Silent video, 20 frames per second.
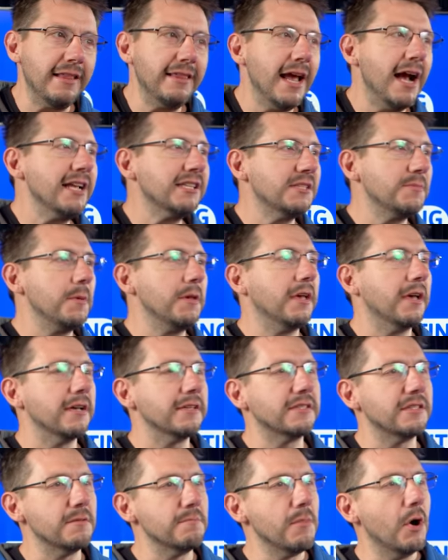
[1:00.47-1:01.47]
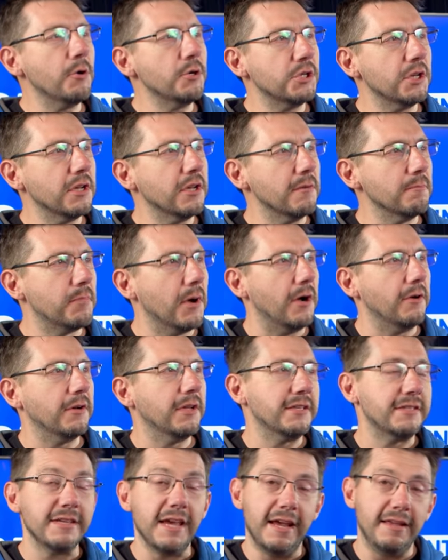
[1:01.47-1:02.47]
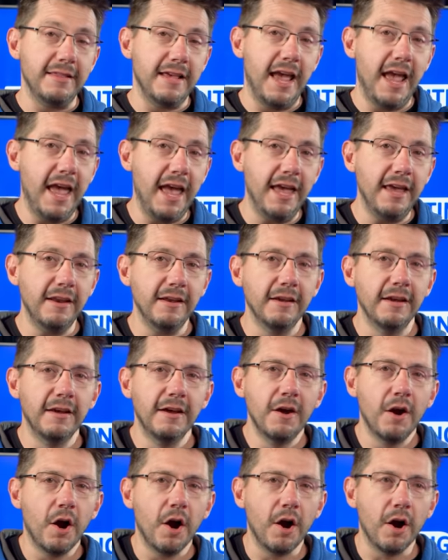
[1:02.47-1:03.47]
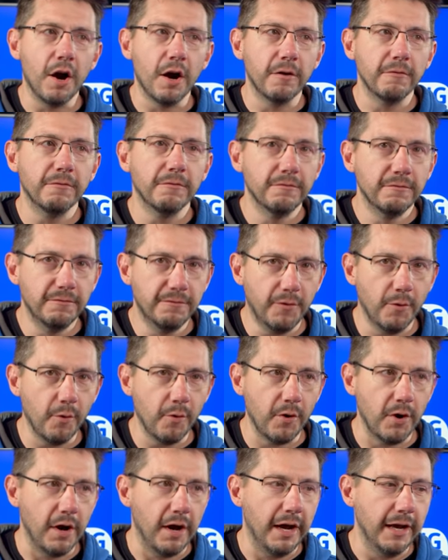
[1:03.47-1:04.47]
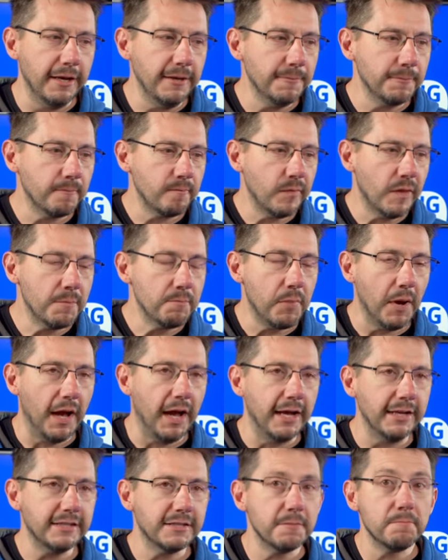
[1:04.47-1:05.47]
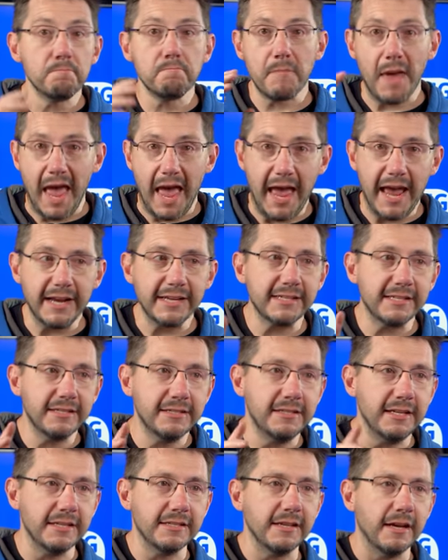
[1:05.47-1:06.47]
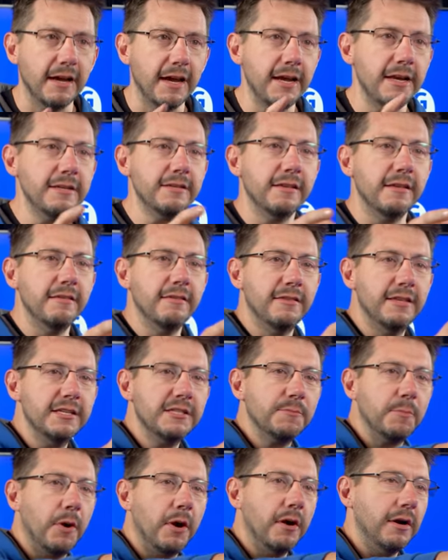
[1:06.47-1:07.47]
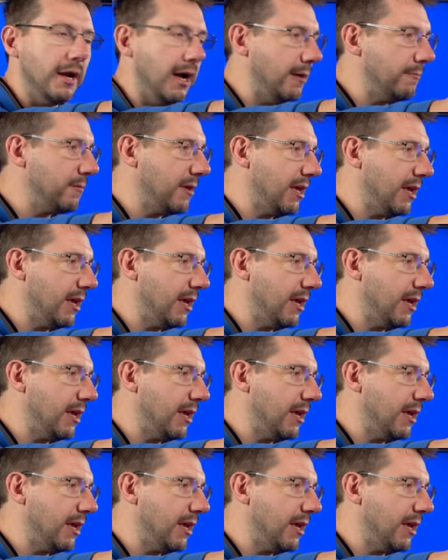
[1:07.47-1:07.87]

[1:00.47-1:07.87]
and that's because the motion components and the head are Voron, but Max designed this part up